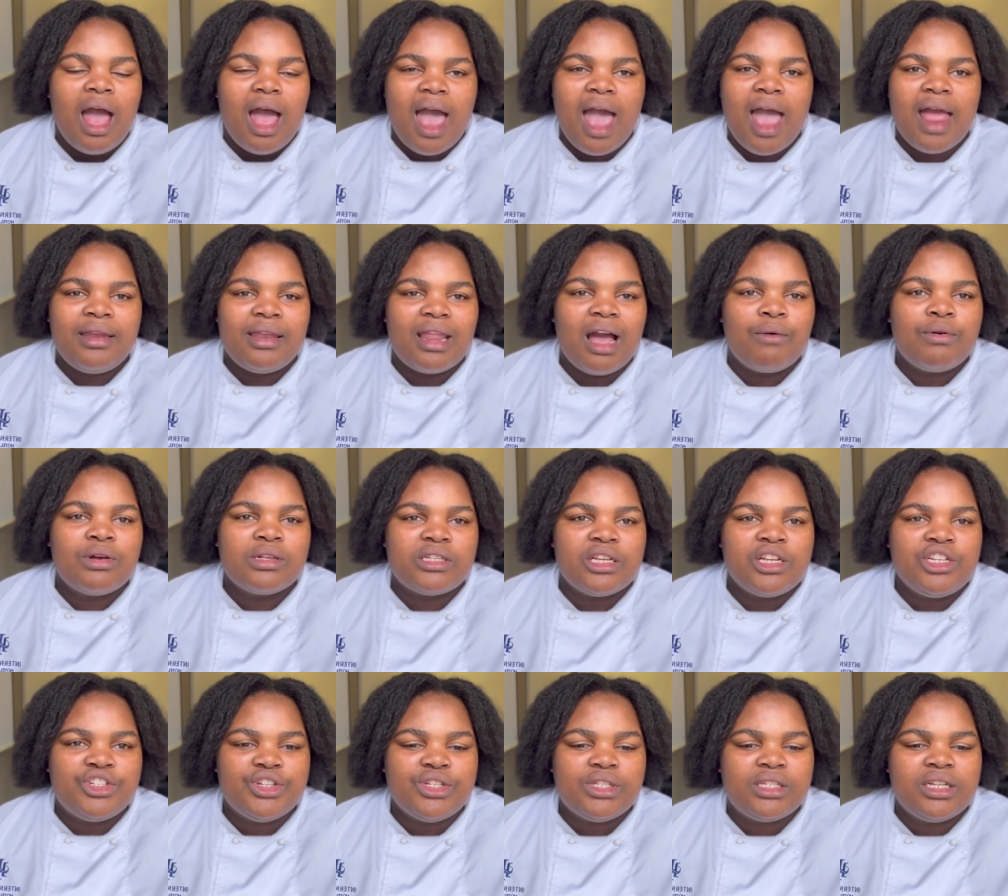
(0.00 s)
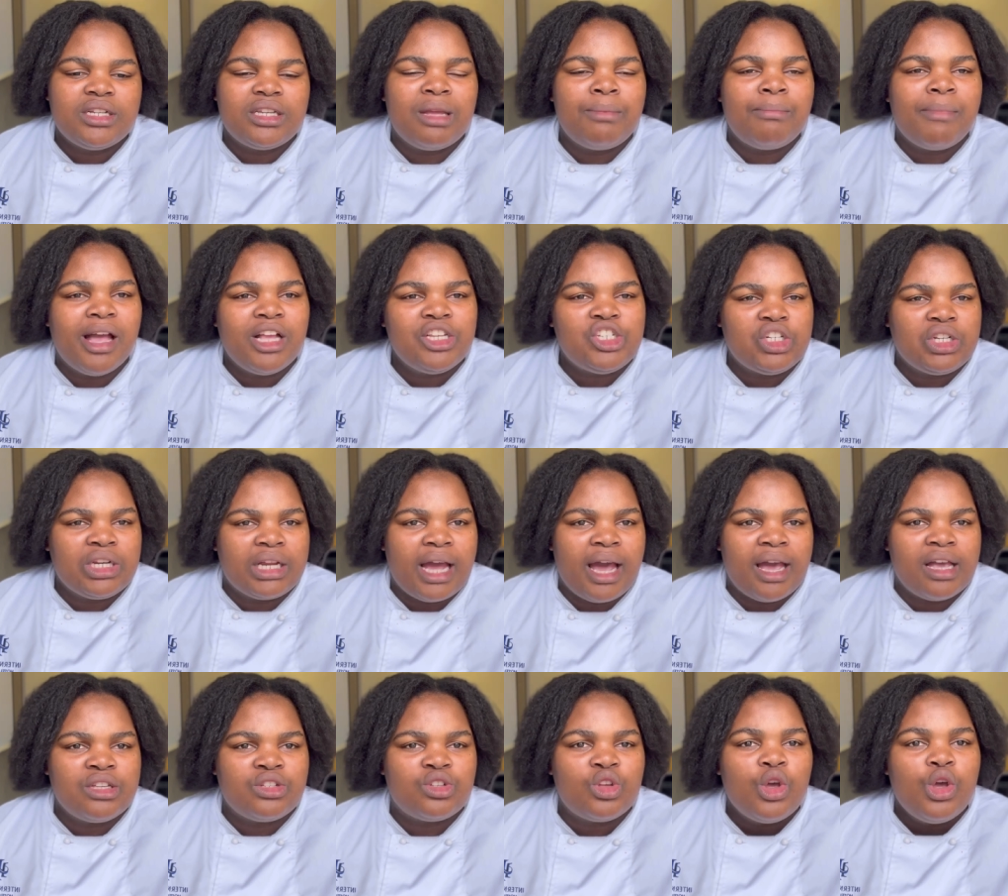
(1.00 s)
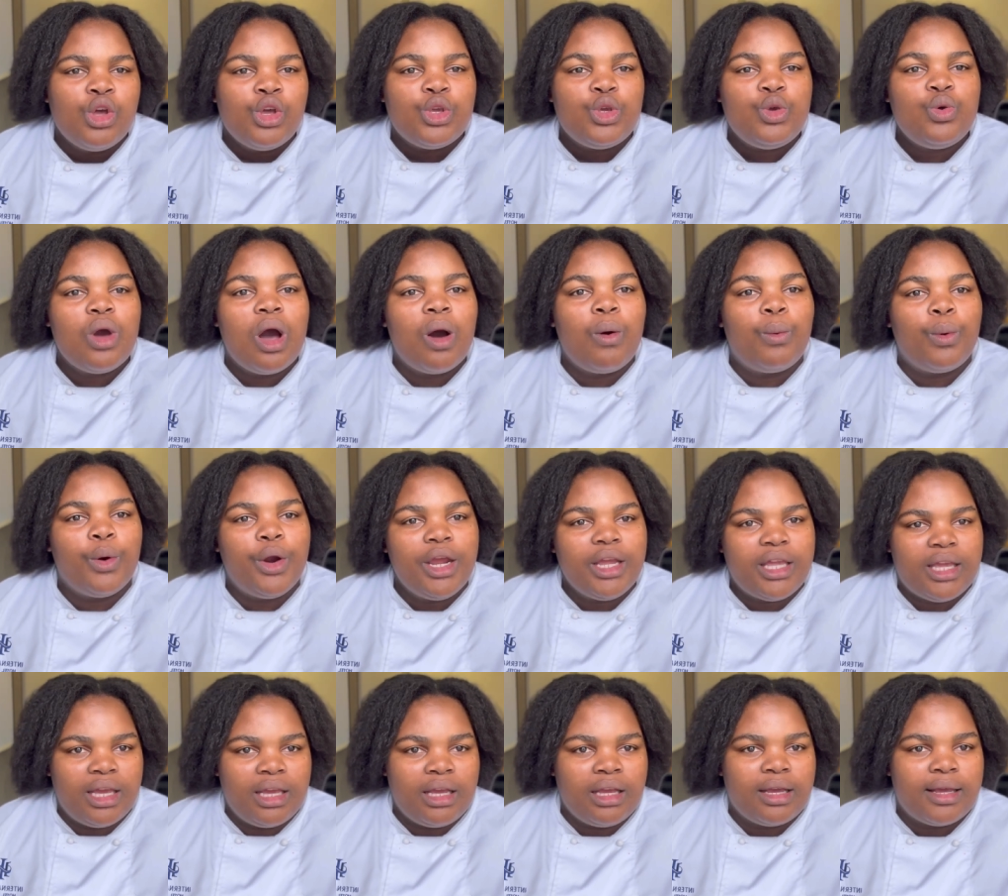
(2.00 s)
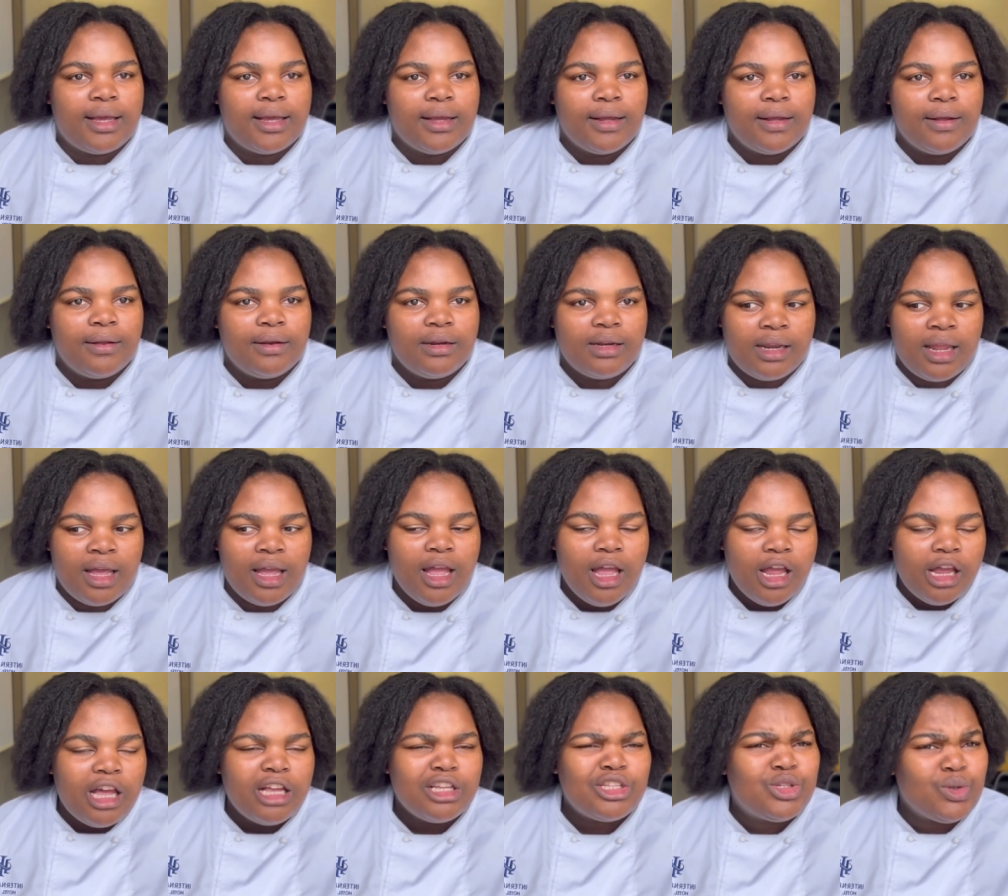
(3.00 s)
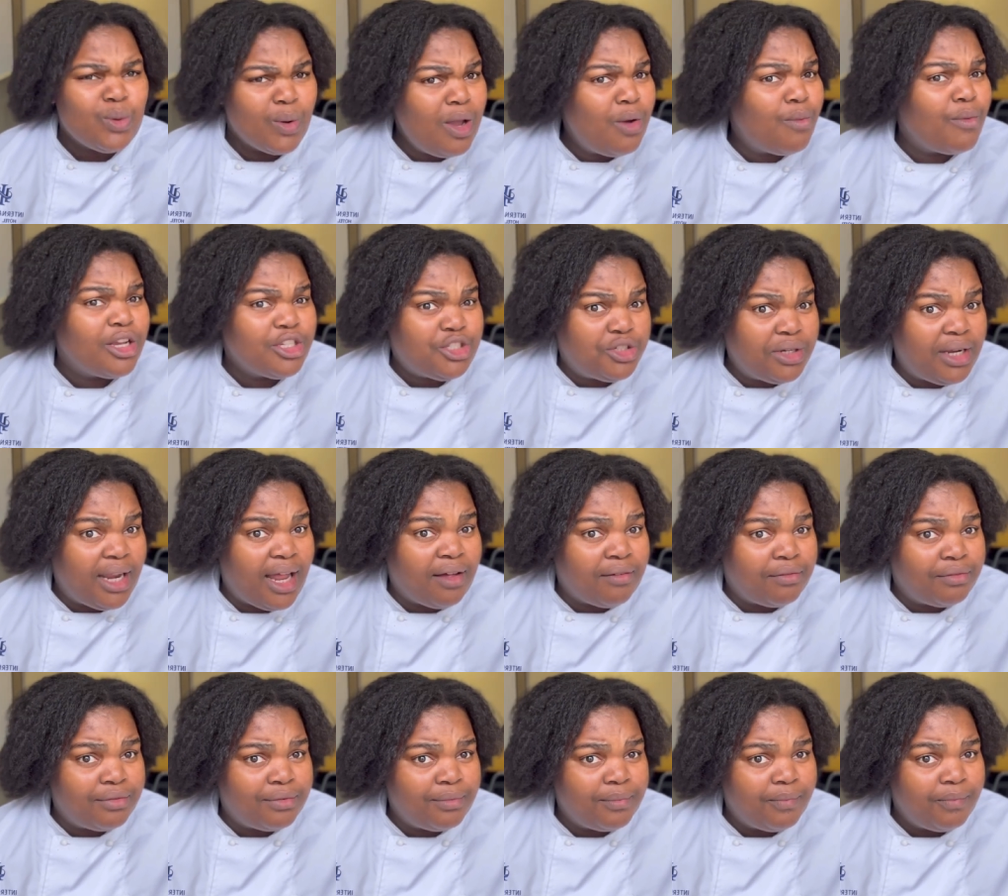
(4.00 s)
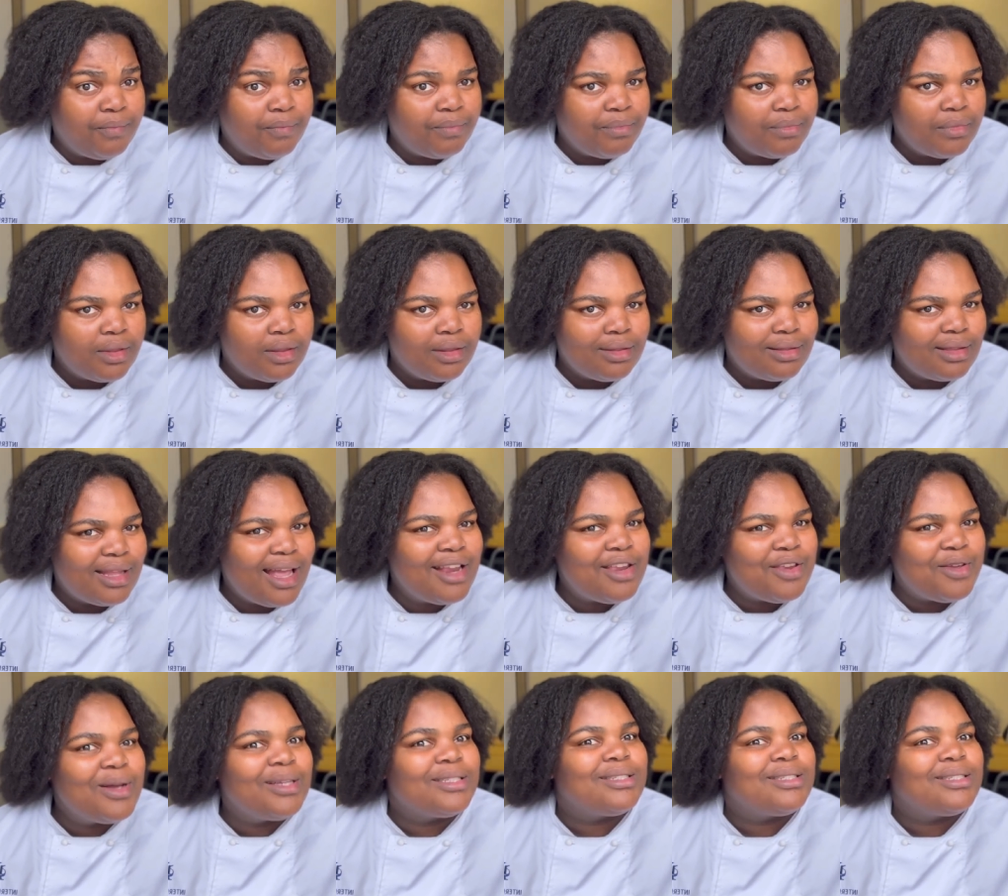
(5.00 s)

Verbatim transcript: And I was interested. Imagine guys, you are working ne? doing what you love and you're